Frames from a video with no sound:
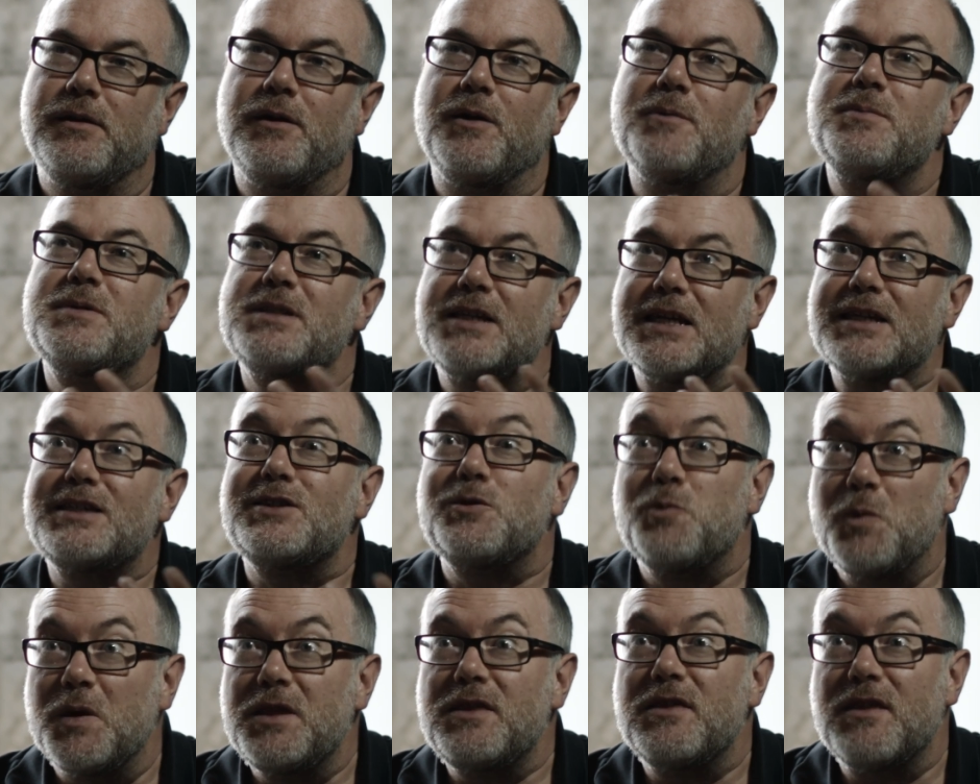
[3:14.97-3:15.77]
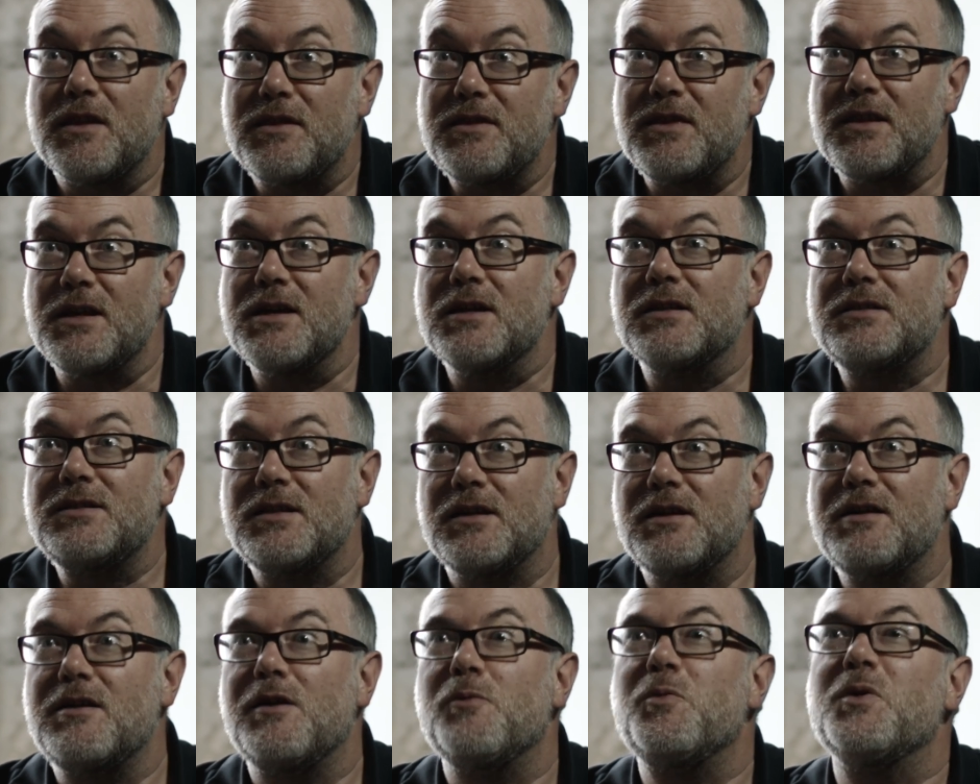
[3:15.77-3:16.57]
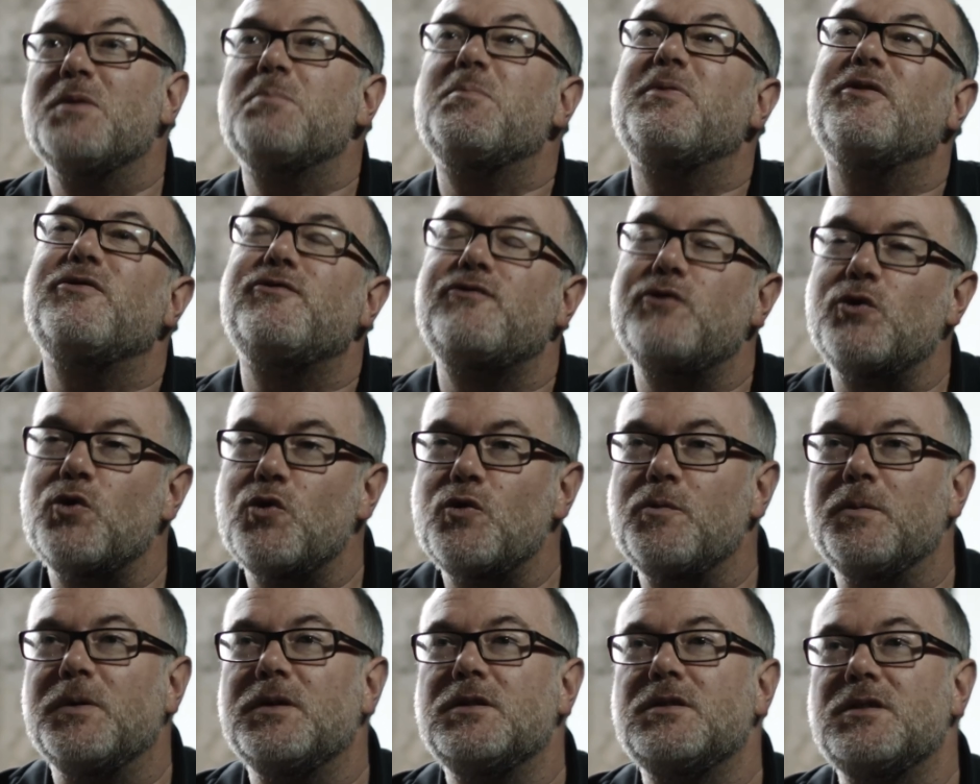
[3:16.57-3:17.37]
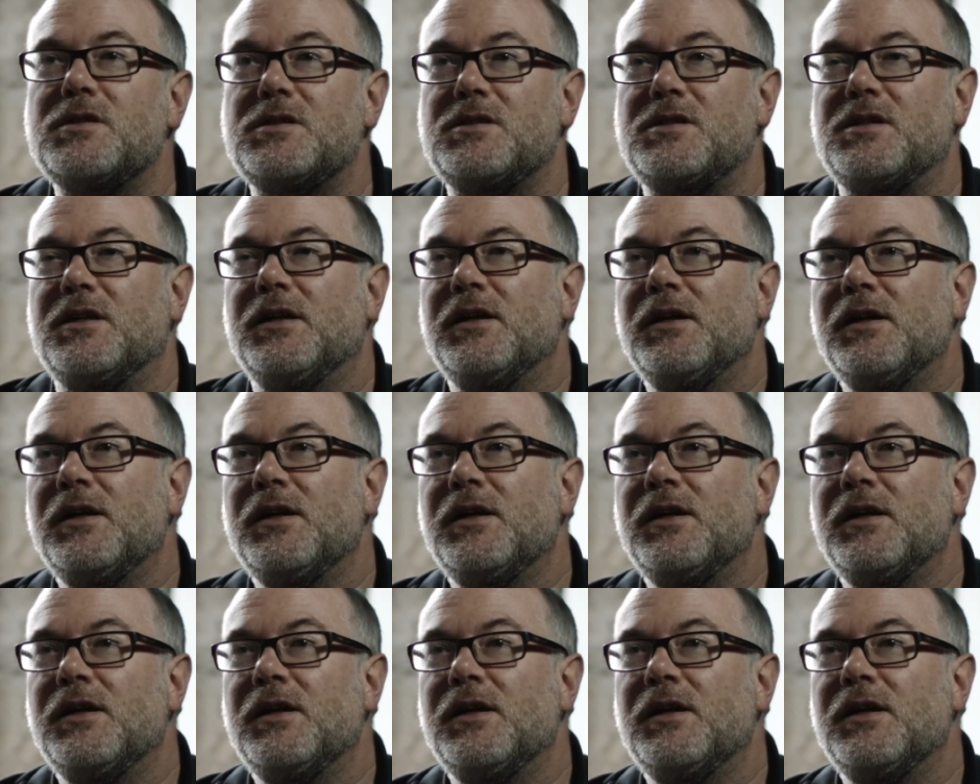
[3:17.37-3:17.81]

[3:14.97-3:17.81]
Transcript: obsessed with the theatre, with performance.